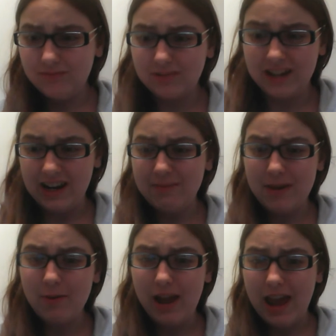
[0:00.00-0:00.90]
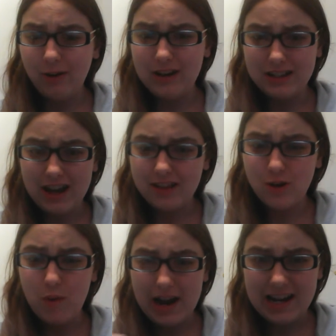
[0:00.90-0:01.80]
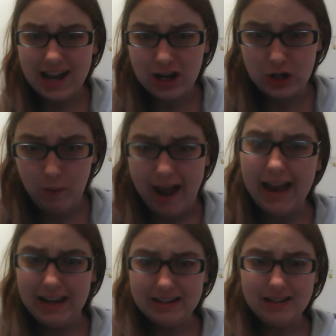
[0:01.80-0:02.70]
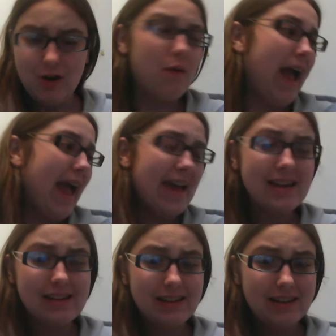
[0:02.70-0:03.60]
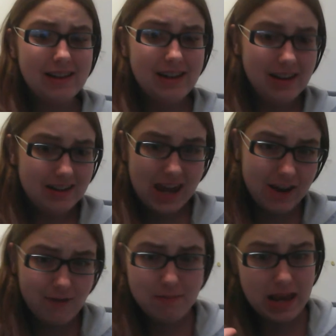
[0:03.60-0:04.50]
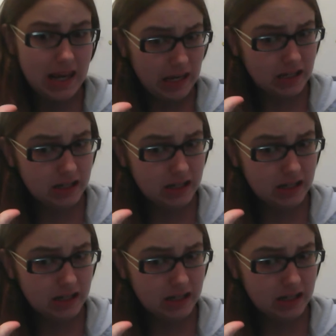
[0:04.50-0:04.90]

getting people angry is not the way to get your way, okay? Take it from me.